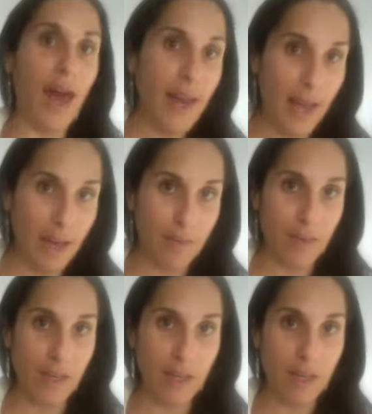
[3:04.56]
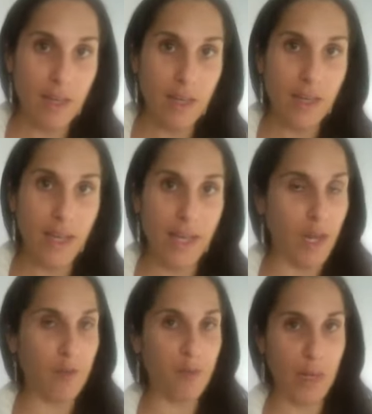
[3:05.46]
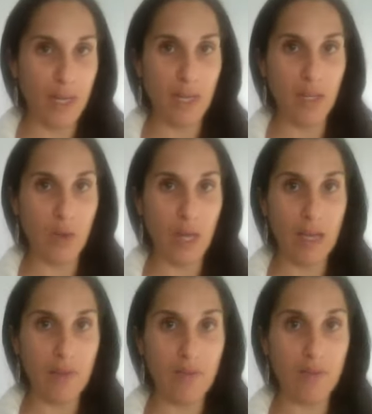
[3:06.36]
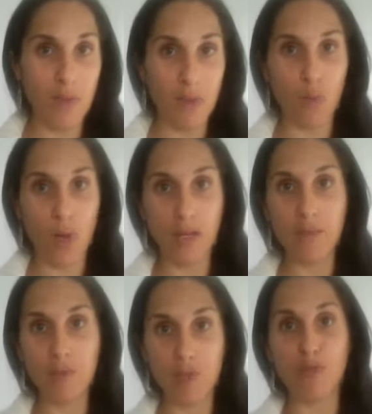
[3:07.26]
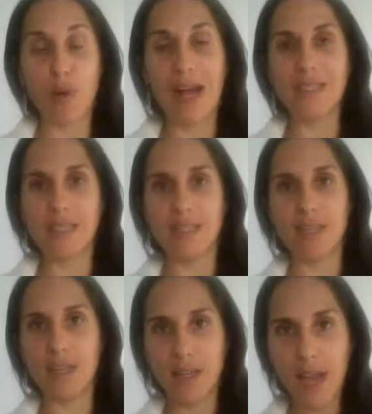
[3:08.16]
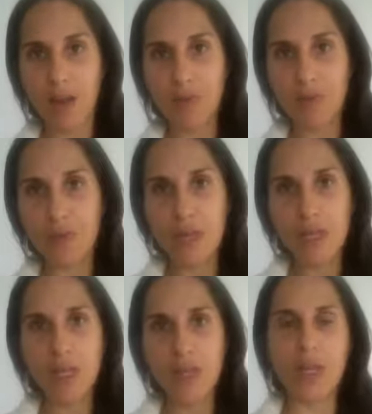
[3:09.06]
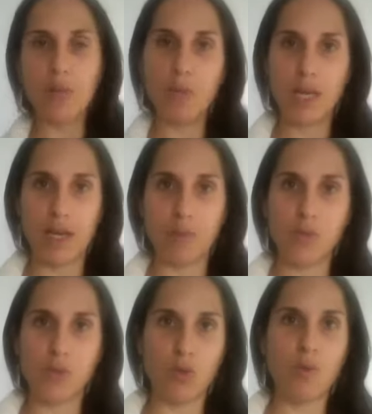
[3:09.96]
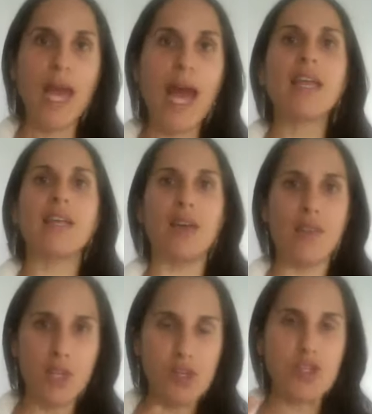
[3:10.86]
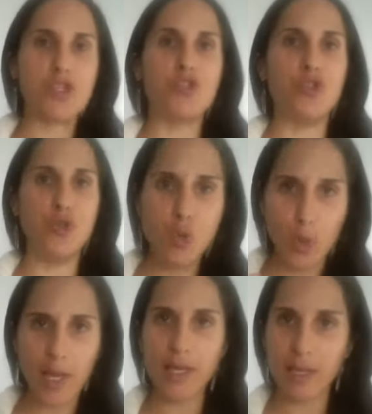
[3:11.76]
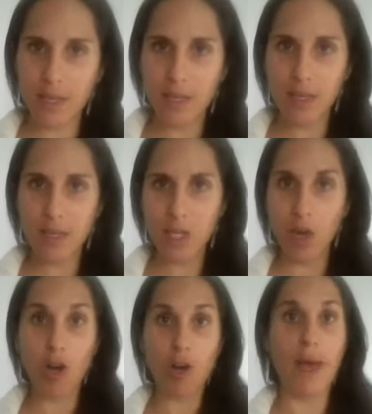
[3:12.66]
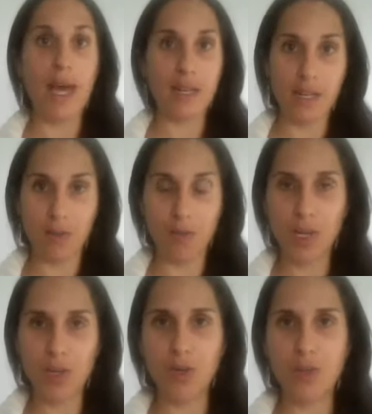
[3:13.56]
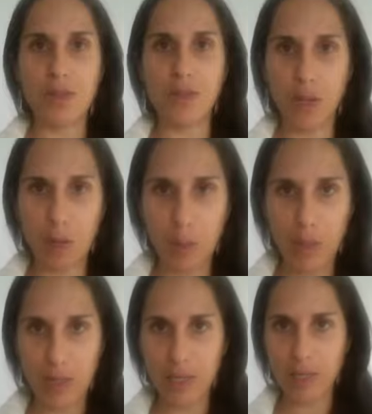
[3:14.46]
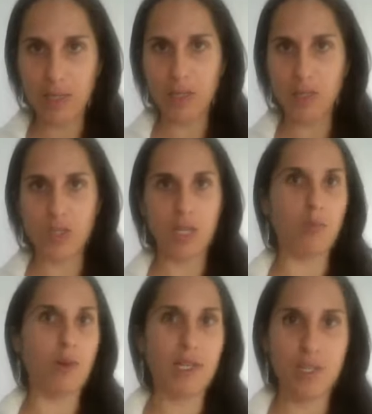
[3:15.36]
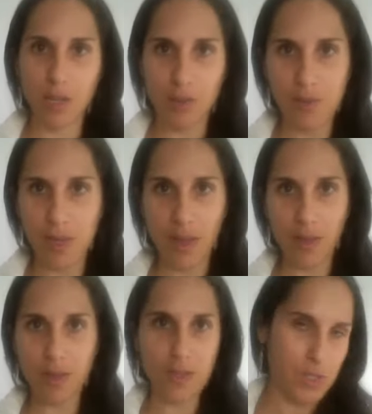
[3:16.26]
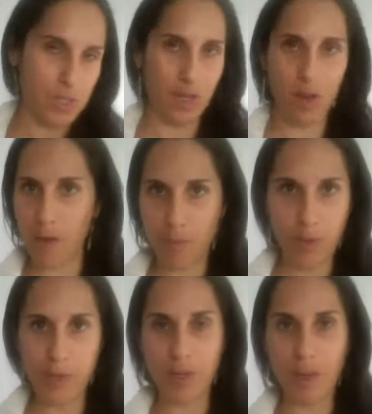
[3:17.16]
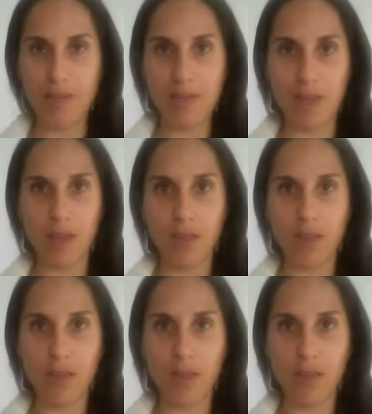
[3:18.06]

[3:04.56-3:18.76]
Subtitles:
not having enough money in your life, well, you've practiced that enough that it becomes your reality, and then you just do it automatically, right? You don't need to think about it. It's like brushing your teeth. It's just like, oh, I'm brushing my teeth.